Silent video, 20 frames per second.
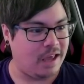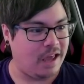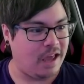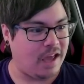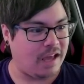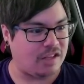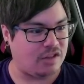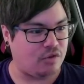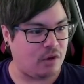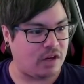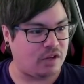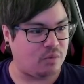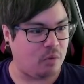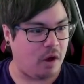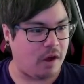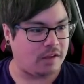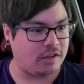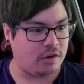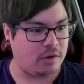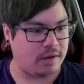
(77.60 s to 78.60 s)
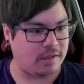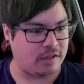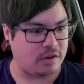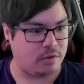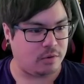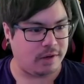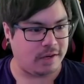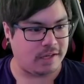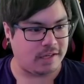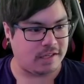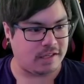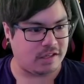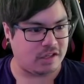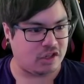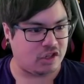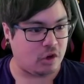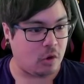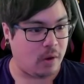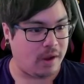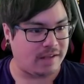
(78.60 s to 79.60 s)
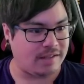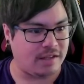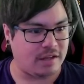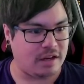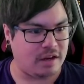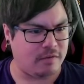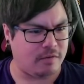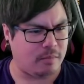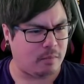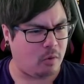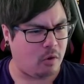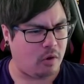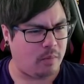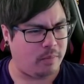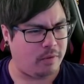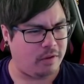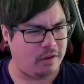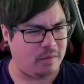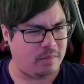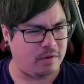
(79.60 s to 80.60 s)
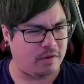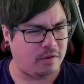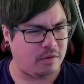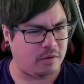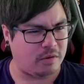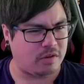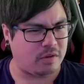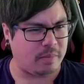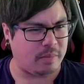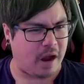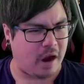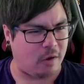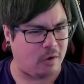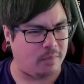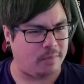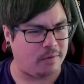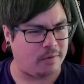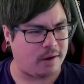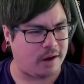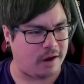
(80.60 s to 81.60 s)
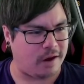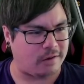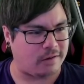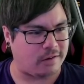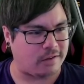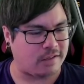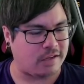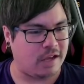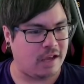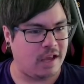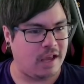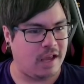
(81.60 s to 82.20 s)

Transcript: As Strike's roster has increased, so has the need for more Ability Materials to power up your characters.